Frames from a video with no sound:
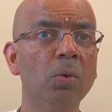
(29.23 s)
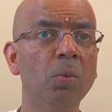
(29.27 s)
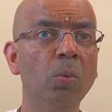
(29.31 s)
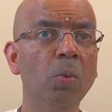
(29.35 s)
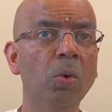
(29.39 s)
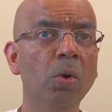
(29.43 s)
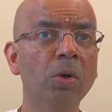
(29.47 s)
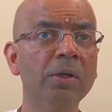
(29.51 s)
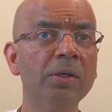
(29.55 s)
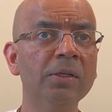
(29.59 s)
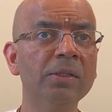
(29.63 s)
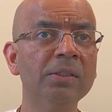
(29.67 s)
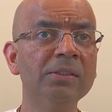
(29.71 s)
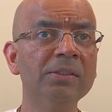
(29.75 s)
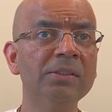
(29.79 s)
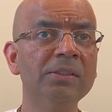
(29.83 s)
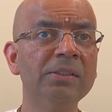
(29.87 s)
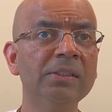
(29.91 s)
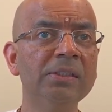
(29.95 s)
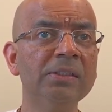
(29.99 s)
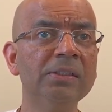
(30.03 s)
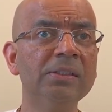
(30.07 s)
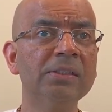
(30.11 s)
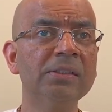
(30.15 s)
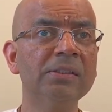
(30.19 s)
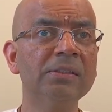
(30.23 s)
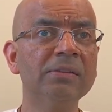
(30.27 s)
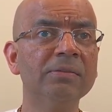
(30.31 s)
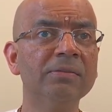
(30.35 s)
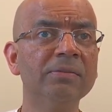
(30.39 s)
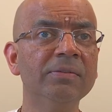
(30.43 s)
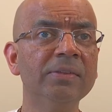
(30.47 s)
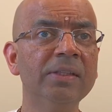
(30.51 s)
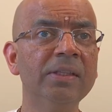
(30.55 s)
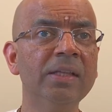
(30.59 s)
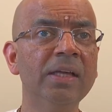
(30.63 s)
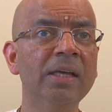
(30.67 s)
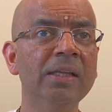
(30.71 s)
What is this
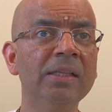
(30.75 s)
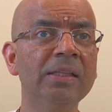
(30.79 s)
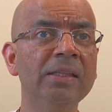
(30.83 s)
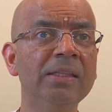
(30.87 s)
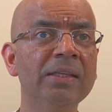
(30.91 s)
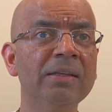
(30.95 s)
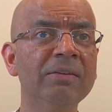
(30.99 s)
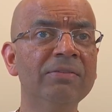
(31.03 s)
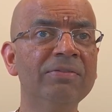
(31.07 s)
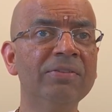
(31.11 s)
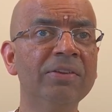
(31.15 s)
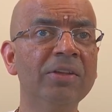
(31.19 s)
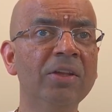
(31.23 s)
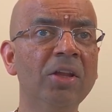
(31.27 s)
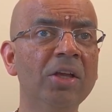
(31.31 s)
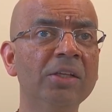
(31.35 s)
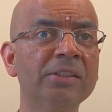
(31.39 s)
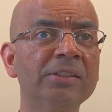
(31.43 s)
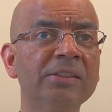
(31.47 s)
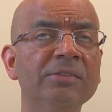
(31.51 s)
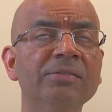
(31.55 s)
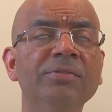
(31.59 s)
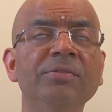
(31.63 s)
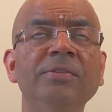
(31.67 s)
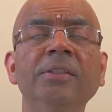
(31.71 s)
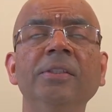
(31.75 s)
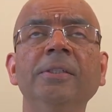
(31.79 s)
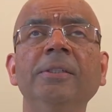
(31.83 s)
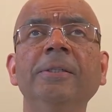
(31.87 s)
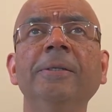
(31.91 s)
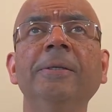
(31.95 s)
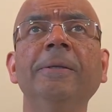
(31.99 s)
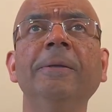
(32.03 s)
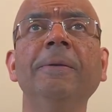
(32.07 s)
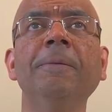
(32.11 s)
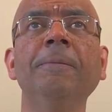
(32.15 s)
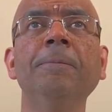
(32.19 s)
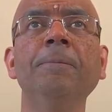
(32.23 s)
Vedanta philosophy?
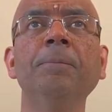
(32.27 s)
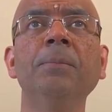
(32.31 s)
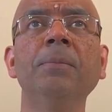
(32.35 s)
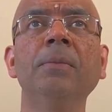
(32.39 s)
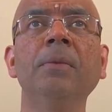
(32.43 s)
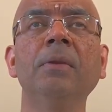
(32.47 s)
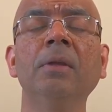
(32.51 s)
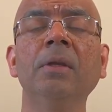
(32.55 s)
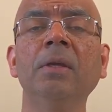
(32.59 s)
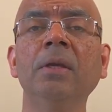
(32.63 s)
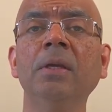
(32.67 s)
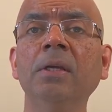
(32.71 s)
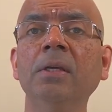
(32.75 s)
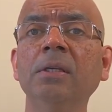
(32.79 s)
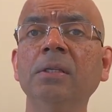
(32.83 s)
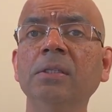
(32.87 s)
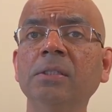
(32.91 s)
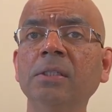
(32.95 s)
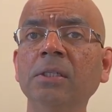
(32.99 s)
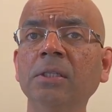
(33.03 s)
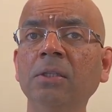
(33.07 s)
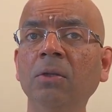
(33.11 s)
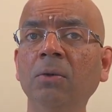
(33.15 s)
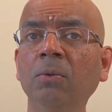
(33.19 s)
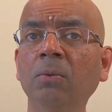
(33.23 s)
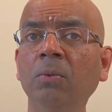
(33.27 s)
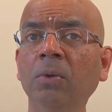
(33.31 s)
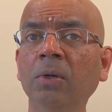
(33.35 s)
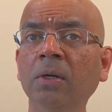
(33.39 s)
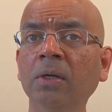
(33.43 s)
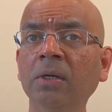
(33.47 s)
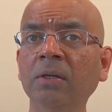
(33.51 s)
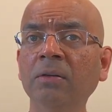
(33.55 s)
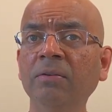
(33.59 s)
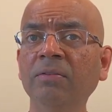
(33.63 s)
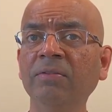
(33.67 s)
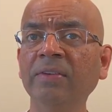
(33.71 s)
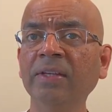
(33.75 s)
See, the
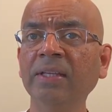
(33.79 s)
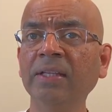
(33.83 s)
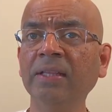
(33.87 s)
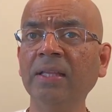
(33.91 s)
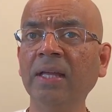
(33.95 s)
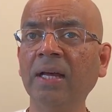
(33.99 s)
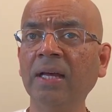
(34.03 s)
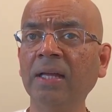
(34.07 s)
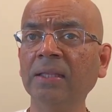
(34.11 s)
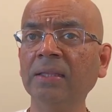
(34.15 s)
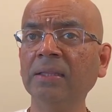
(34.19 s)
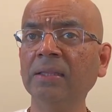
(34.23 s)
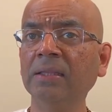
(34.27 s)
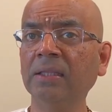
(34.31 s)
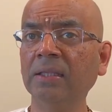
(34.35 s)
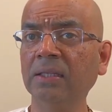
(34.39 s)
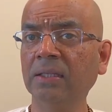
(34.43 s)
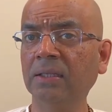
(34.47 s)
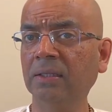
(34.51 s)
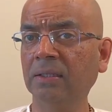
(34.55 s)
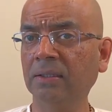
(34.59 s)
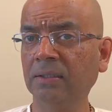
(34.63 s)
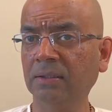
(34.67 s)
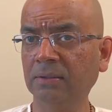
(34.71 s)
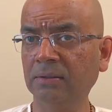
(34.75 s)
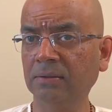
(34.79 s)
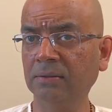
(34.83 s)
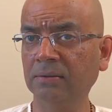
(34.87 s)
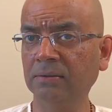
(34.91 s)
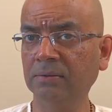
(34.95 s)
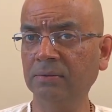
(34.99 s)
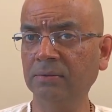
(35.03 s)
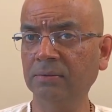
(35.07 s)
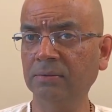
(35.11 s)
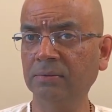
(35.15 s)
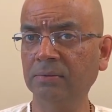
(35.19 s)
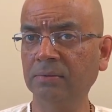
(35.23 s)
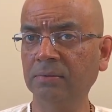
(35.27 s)
word Vedanta
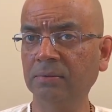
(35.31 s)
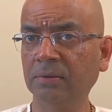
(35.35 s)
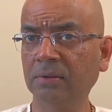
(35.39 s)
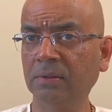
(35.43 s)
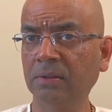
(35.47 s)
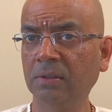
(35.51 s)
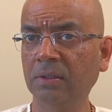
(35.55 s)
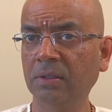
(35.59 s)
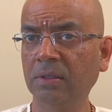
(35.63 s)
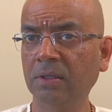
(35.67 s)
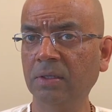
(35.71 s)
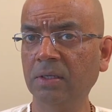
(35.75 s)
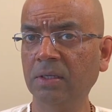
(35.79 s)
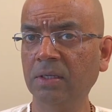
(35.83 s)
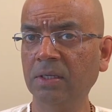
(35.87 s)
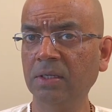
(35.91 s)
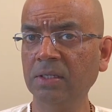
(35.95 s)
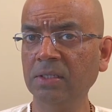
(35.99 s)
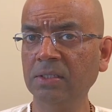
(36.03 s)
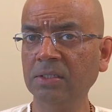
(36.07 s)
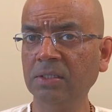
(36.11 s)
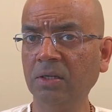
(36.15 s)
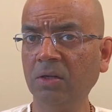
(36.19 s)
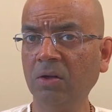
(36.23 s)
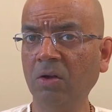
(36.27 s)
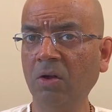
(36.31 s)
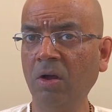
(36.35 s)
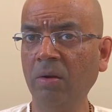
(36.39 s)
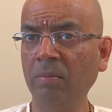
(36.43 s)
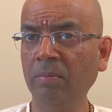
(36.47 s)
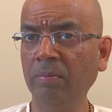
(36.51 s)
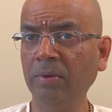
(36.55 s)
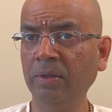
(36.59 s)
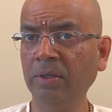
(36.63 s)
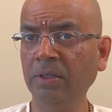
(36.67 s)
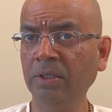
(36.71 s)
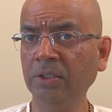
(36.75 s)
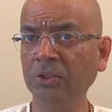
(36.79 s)
is a
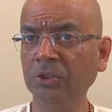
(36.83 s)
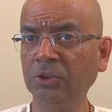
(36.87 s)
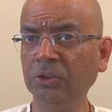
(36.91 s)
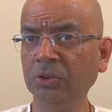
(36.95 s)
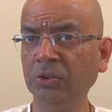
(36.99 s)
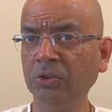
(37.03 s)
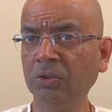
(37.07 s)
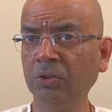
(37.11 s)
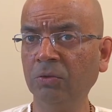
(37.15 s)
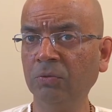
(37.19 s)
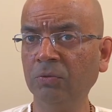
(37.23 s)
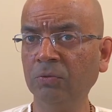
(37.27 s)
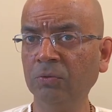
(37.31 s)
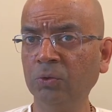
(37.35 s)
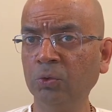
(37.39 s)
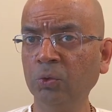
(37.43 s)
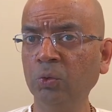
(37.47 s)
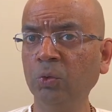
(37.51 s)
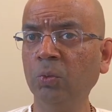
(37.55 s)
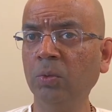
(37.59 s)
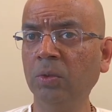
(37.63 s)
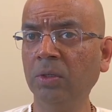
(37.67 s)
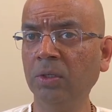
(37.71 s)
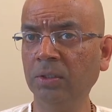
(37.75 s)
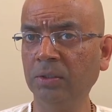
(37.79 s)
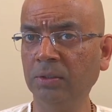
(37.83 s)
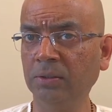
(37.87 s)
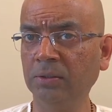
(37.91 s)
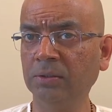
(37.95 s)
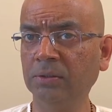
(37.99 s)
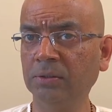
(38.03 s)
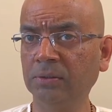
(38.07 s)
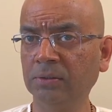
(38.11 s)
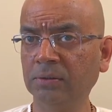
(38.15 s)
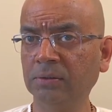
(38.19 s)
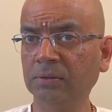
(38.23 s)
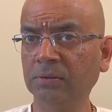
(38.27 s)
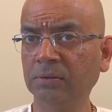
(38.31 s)
combination of two
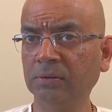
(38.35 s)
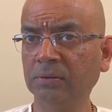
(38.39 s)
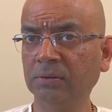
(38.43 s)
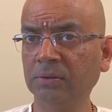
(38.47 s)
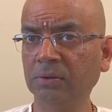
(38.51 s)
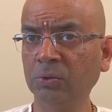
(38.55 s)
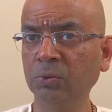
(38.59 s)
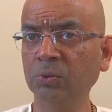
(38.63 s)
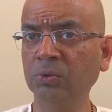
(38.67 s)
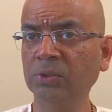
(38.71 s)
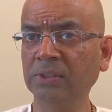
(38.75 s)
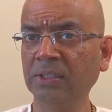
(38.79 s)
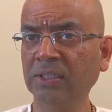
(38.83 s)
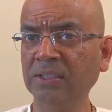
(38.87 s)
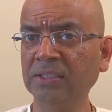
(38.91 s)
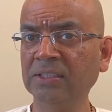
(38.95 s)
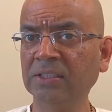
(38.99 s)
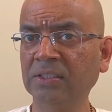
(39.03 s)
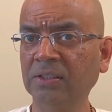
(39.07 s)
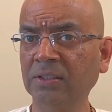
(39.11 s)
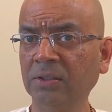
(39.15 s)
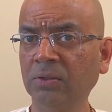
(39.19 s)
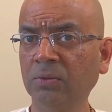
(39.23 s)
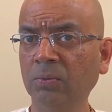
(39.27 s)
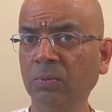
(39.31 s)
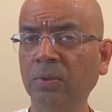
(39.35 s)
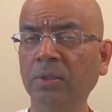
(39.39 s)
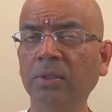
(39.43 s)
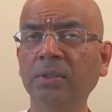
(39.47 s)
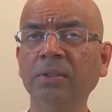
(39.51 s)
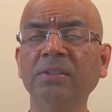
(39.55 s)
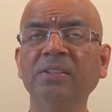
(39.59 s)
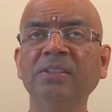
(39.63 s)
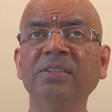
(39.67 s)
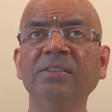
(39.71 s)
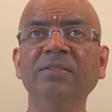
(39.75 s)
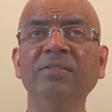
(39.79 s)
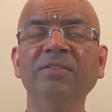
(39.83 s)
words, two Sanskrit
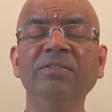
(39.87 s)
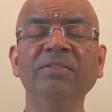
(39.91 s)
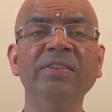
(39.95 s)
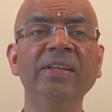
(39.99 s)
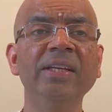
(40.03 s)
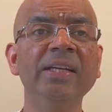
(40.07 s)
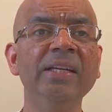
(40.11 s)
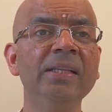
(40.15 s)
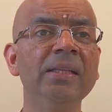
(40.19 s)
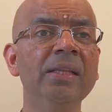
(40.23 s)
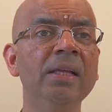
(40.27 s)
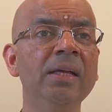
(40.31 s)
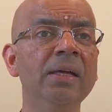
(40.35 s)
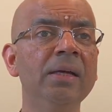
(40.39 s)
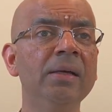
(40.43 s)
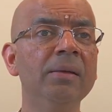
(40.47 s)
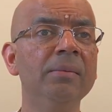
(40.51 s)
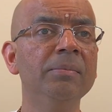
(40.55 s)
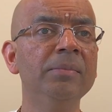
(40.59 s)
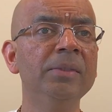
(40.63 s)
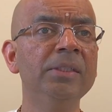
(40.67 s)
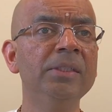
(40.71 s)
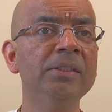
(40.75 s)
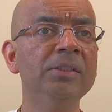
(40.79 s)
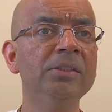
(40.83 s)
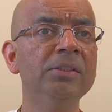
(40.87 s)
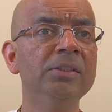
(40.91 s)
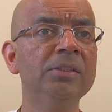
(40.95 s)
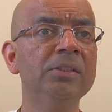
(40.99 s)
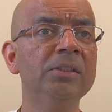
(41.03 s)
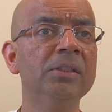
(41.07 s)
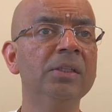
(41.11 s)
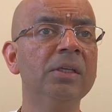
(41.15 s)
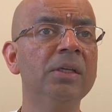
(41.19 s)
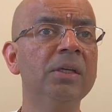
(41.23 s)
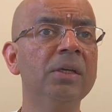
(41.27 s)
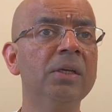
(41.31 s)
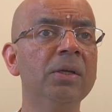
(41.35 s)
words. Veda
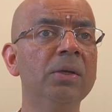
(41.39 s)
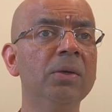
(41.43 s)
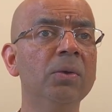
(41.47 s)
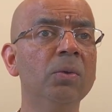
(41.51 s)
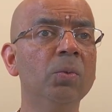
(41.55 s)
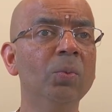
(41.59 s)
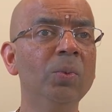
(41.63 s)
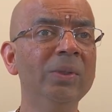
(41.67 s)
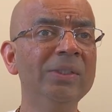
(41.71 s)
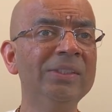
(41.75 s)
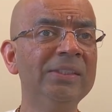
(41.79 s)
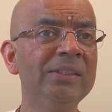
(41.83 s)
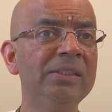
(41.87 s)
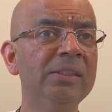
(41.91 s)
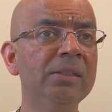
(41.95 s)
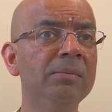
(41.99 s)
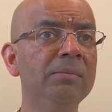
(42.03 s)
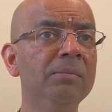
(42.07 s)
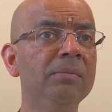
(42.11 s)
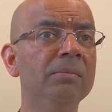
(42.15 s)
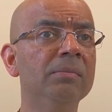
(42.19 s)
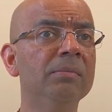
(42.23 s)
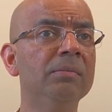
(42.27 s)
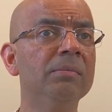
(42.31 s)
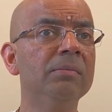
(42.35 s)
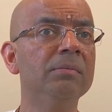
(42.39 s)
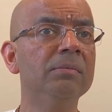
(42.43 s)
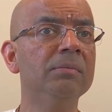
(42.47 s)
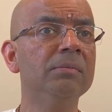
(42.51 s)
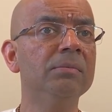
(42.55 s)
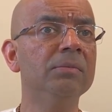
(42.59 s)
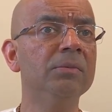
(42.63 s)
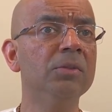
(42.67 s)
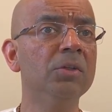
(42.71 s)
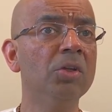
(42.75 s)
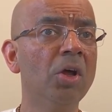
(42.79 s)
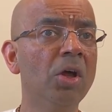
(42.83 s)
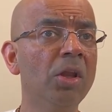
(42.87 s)
means wisdom,
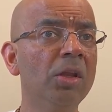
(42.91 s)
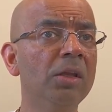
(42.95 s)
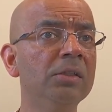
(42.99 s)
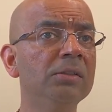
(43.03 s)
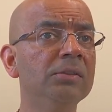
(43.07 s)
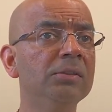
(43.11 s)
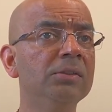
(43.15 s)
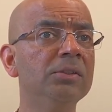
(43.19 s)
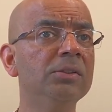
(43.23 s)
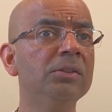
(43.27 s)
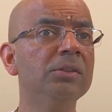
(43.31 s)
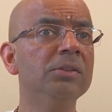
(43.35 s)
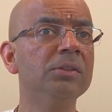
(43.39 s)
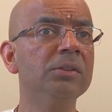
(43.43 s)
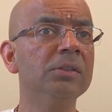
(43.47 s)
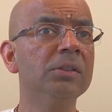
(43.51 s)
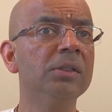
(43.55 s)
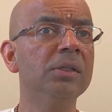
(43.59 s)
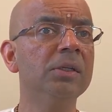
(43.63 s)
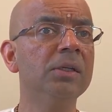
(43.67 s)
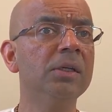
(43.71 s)
knowledge.